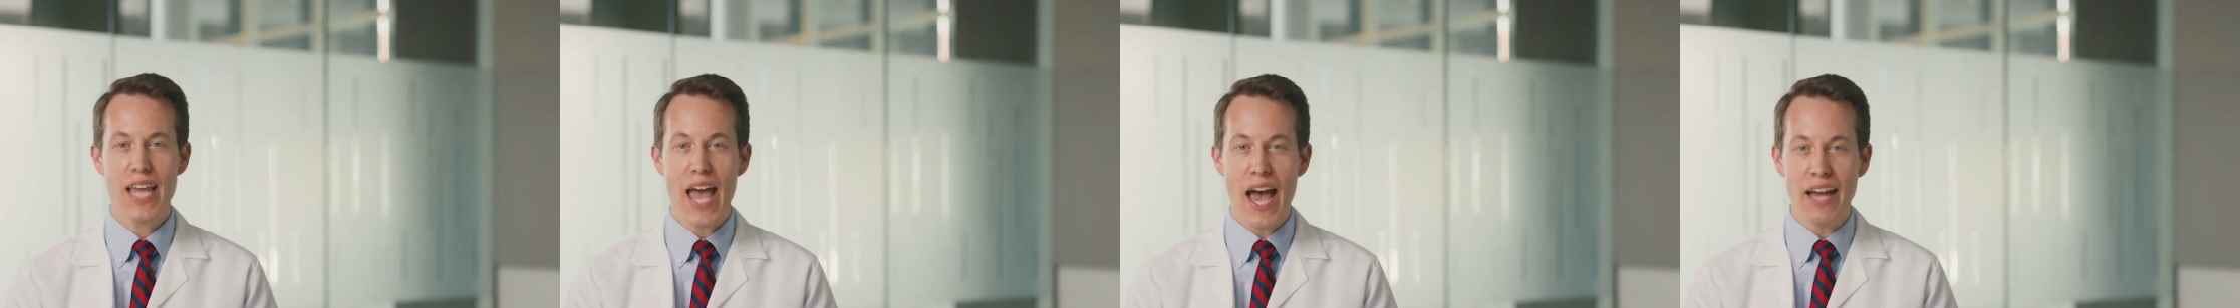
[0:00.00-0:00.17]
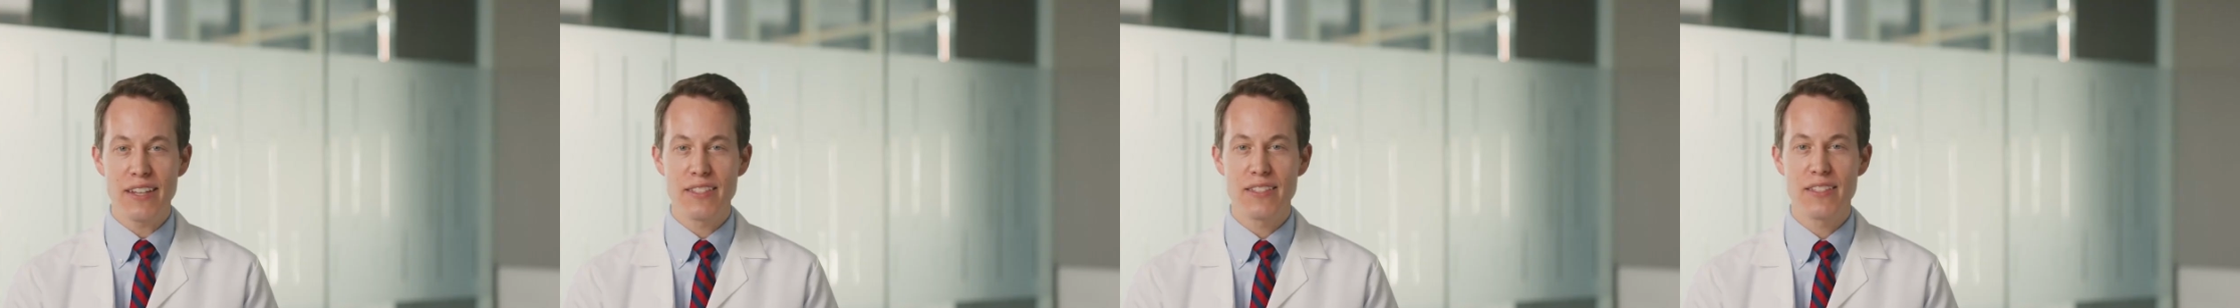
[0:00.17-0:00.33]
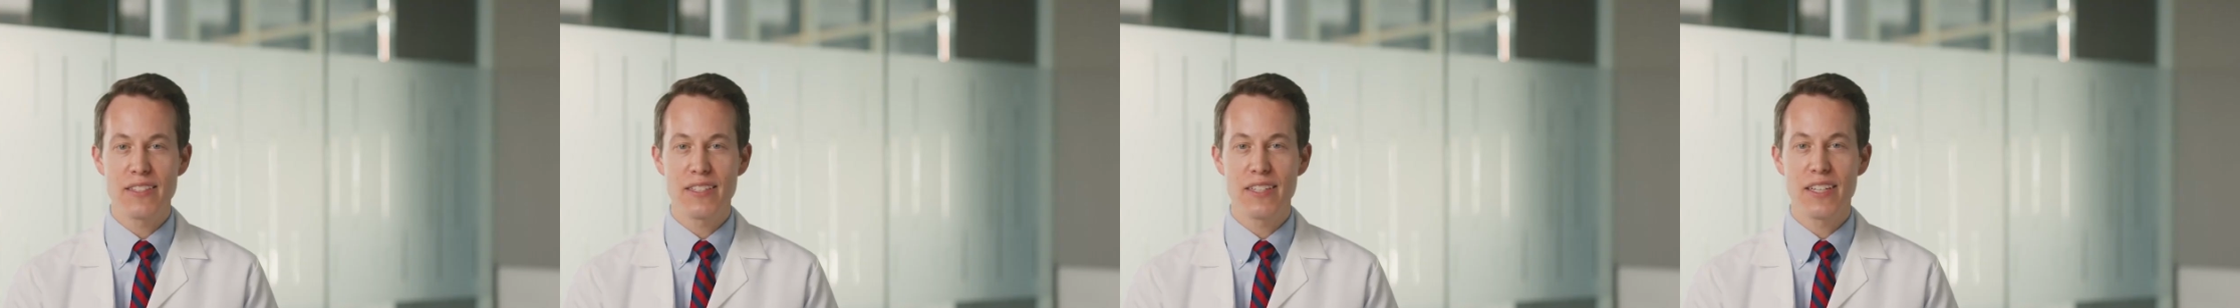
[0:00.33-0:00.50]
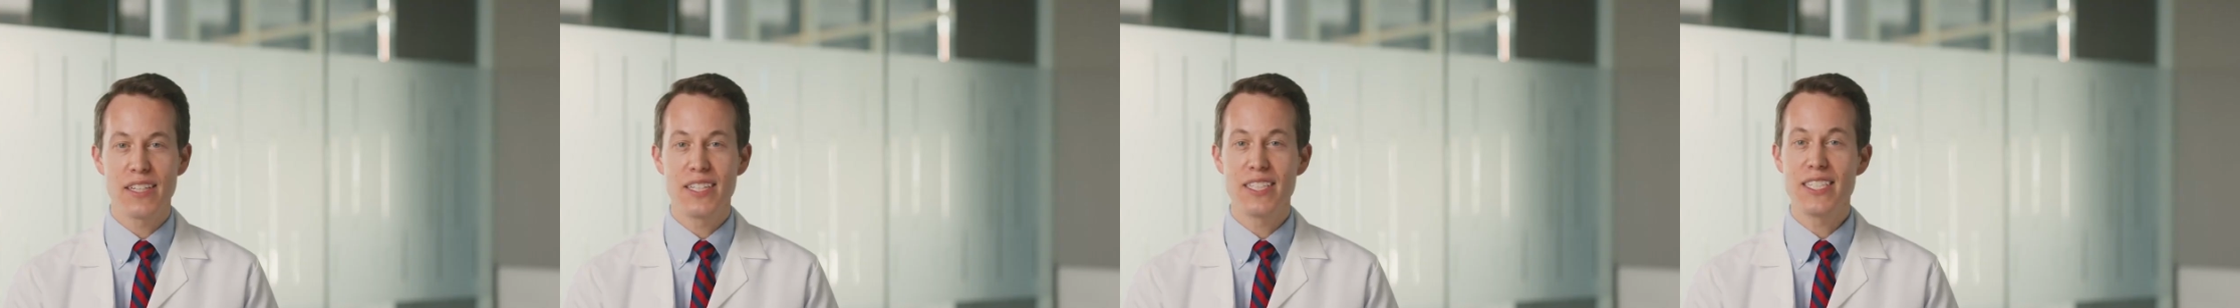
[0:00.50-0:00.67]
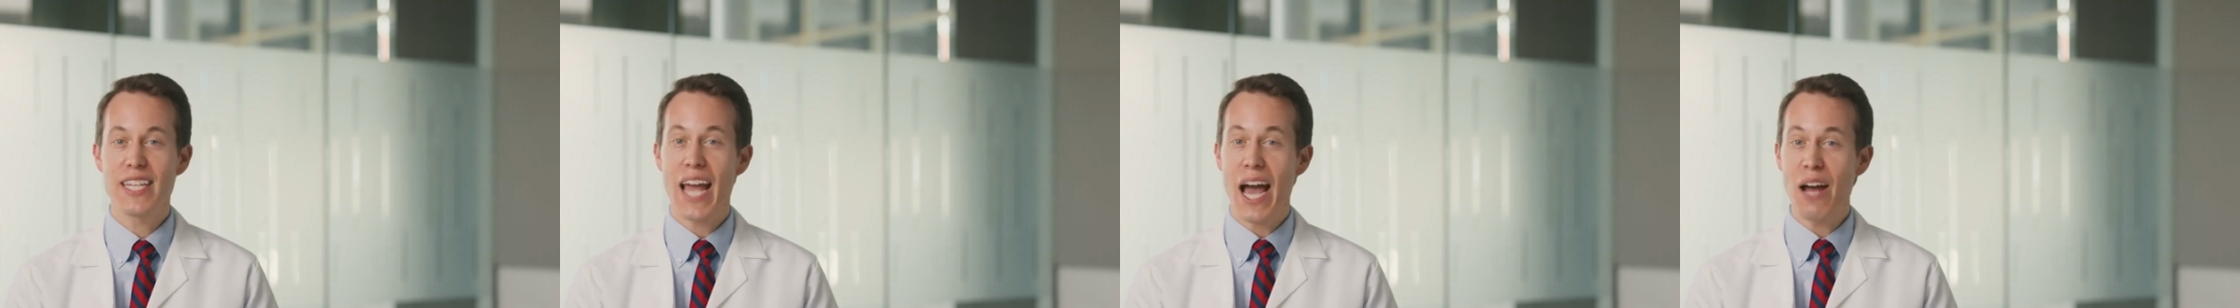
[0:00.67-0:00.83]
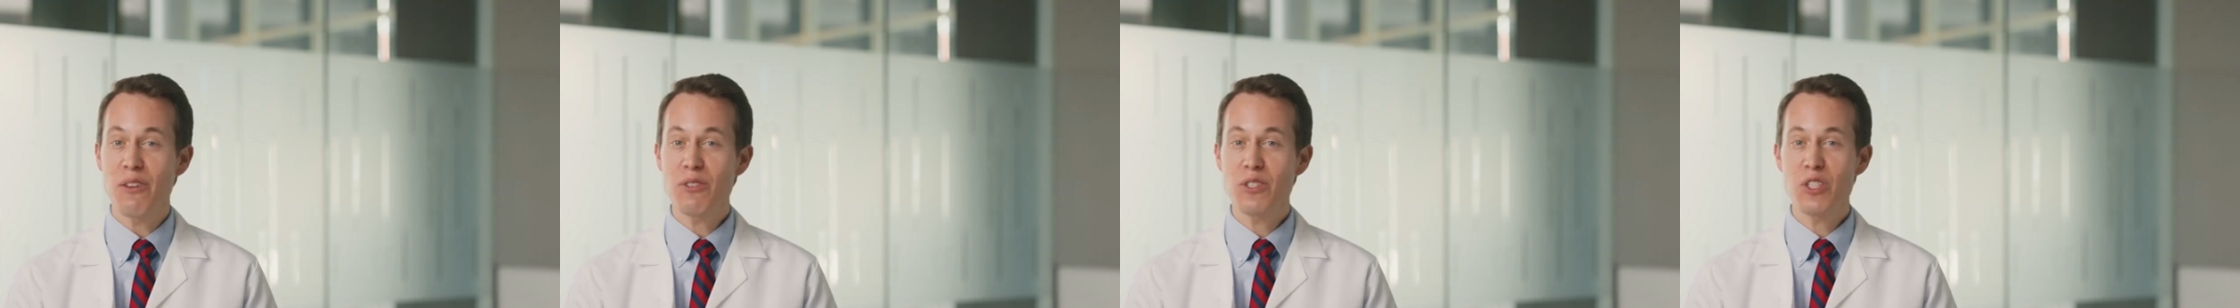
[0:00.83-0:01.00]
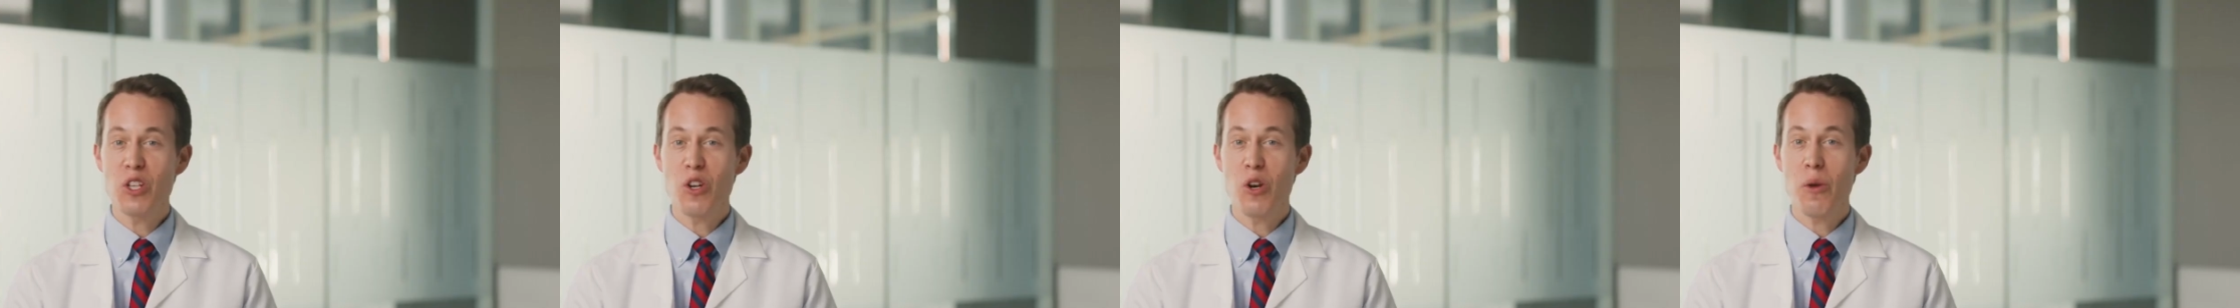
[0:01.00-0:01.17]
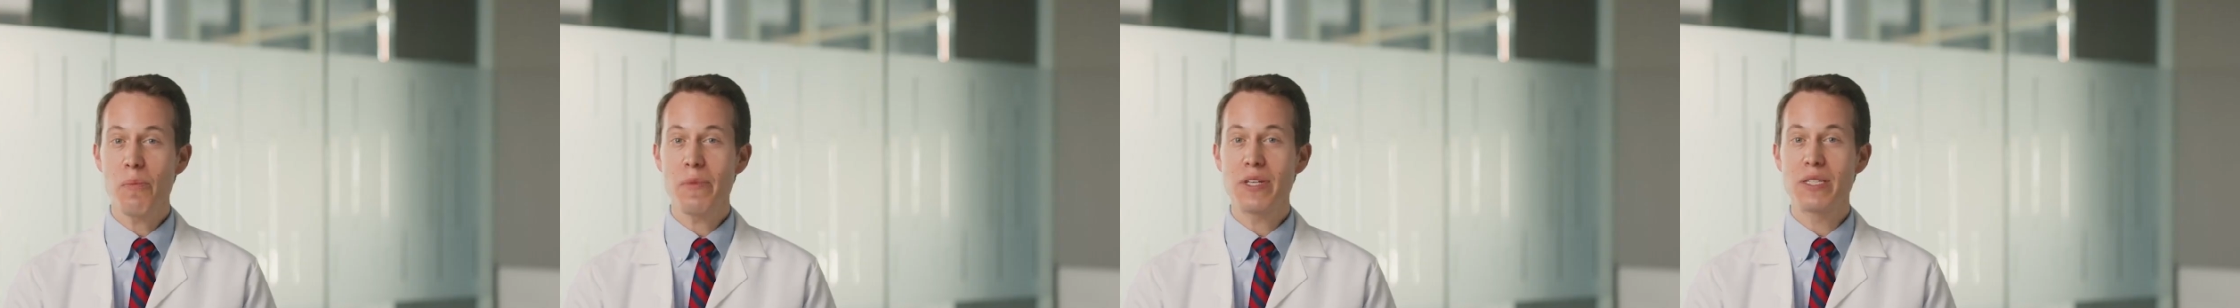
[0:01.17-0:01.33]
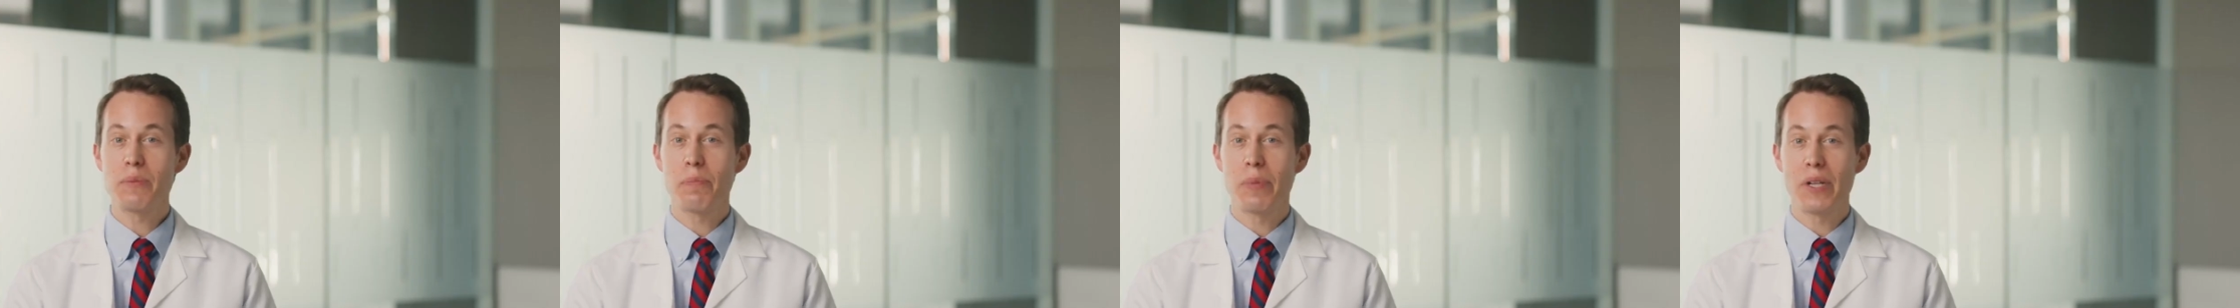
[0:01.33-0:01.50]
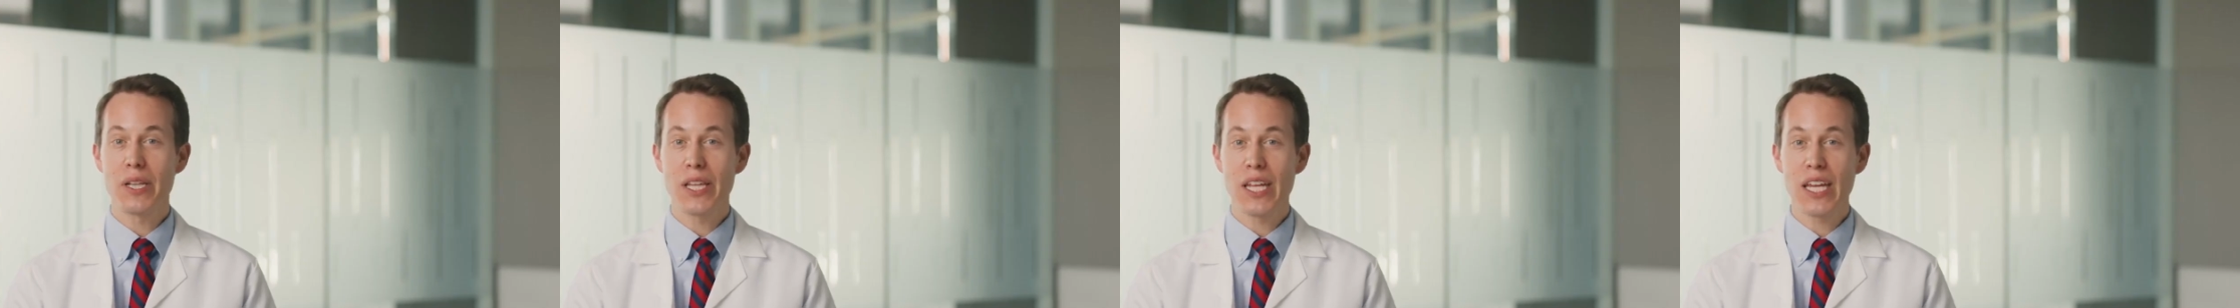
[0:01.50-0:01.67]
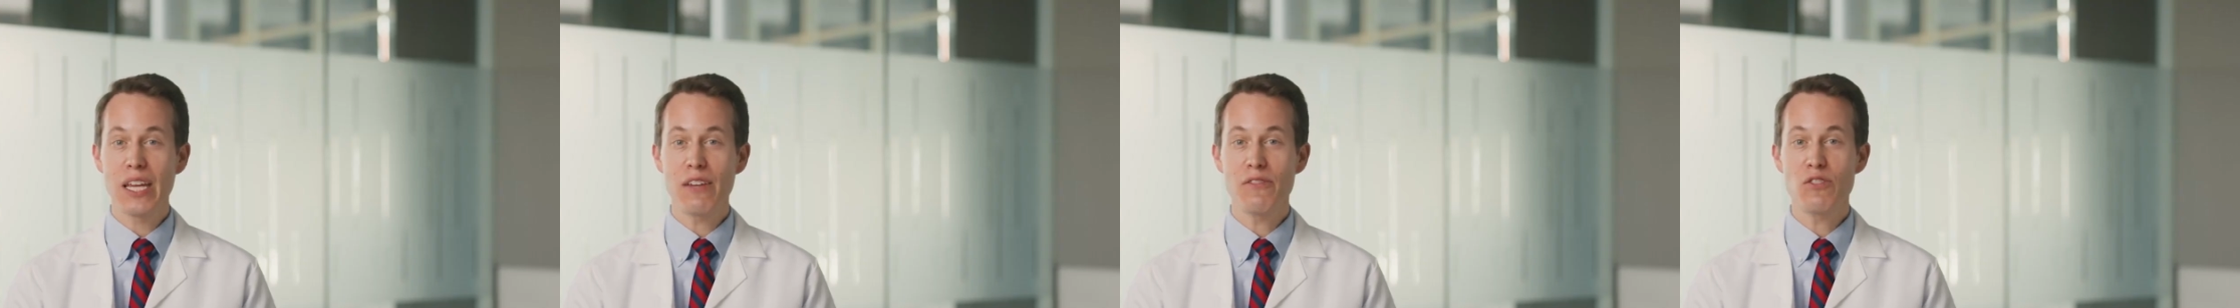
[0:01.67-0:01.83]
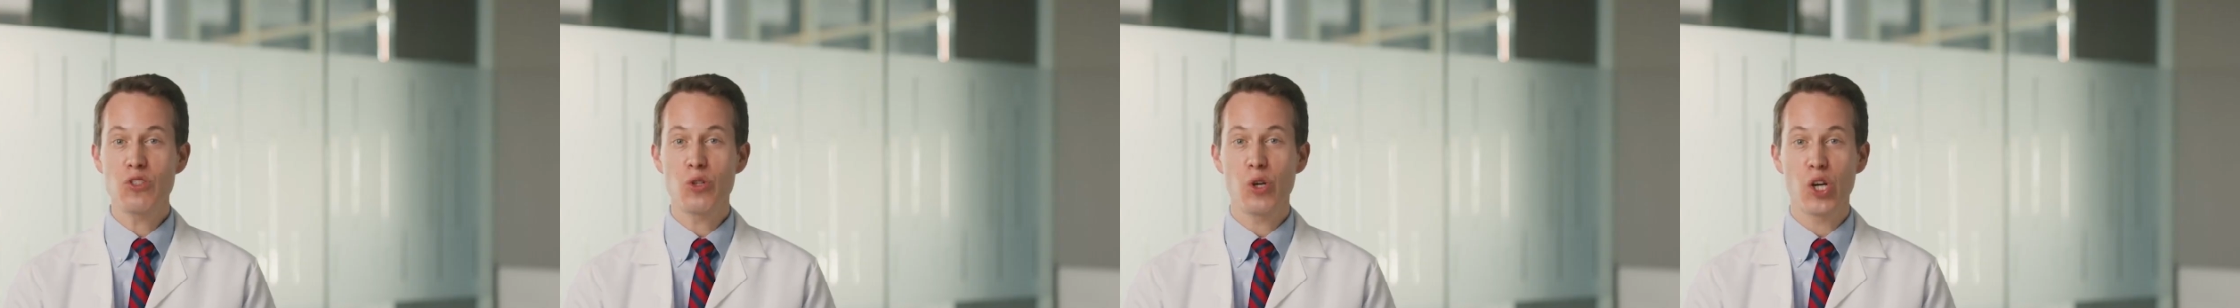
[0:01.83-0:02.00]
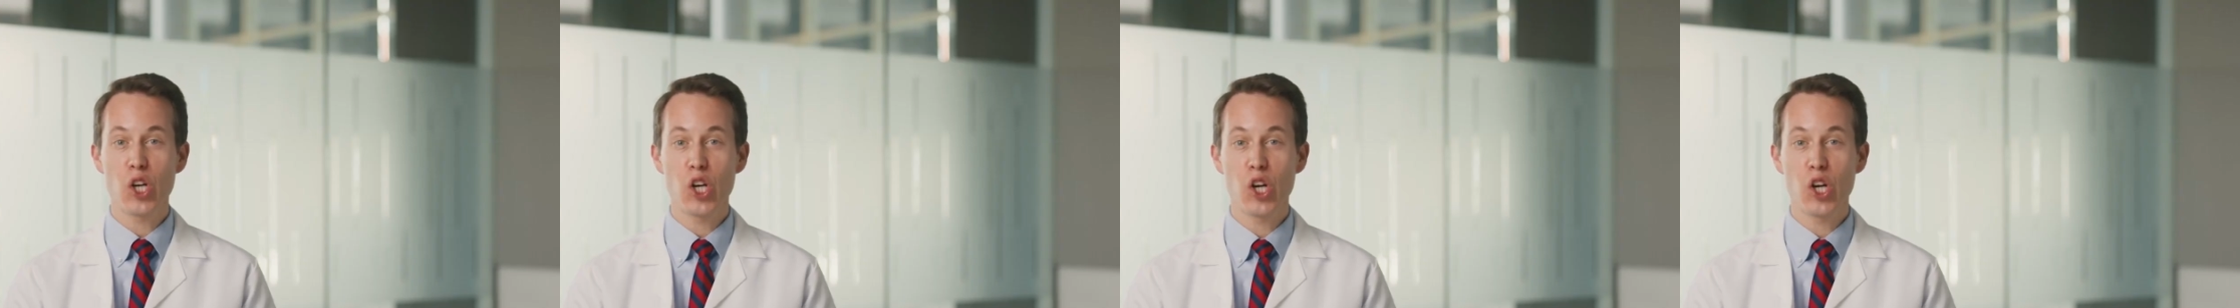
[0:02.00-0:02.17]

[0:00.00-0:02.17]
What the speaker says: Yes. Down syndrome is believed to